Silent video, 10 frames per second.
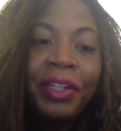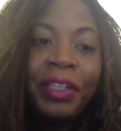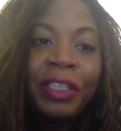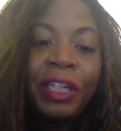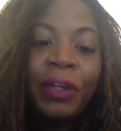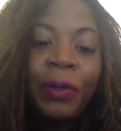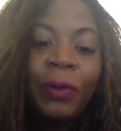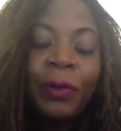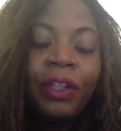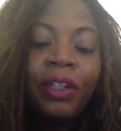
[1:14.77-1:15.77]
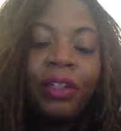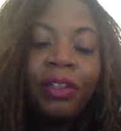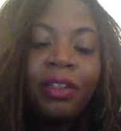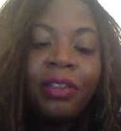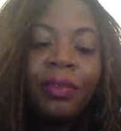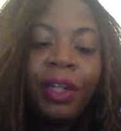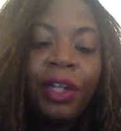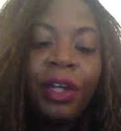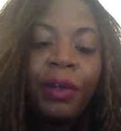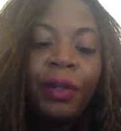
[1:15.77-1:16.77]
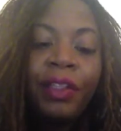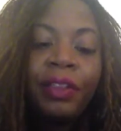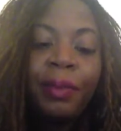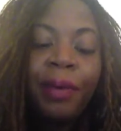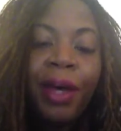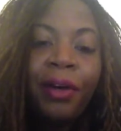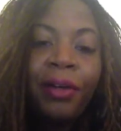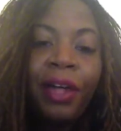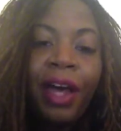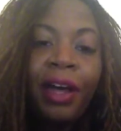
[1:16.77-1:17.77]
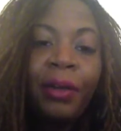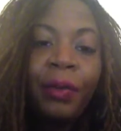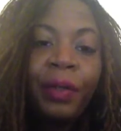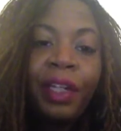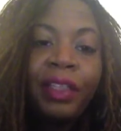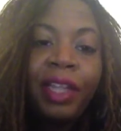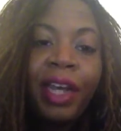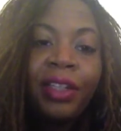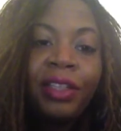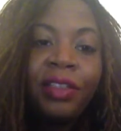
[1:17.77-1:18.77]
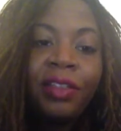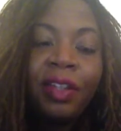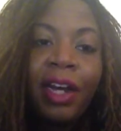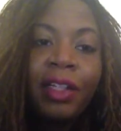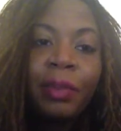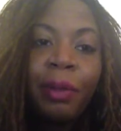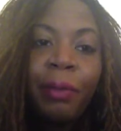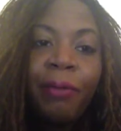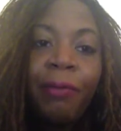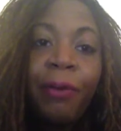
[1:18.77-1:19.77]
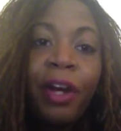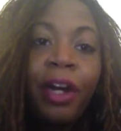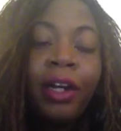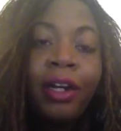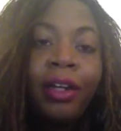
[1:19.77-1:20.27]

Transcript: So this video is about how to reattach Sisterlocks, but before